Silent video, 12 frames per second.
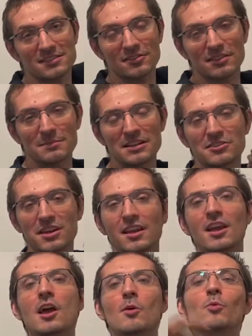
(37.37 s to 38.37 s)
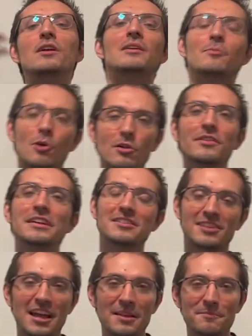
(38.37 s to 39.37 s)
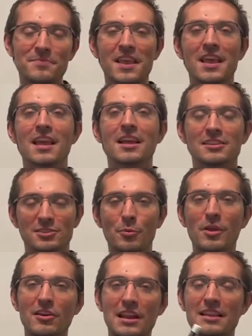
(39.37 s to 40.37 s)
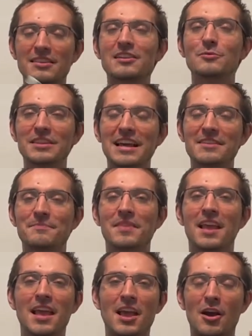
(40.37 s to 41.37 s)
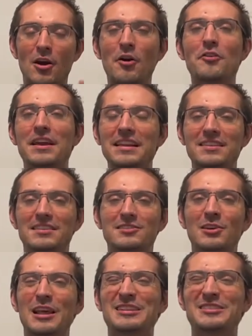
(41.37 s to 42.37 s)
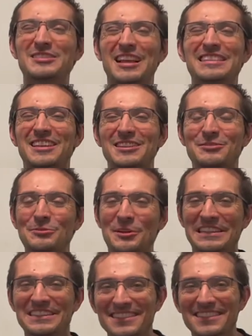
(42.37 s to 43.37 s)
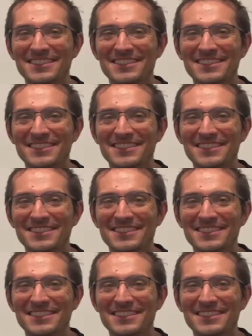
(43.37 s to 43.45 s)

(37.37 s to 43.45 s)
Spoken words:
of the metric will evolve in time. So we're going to deal with that. All right, so let's get to it.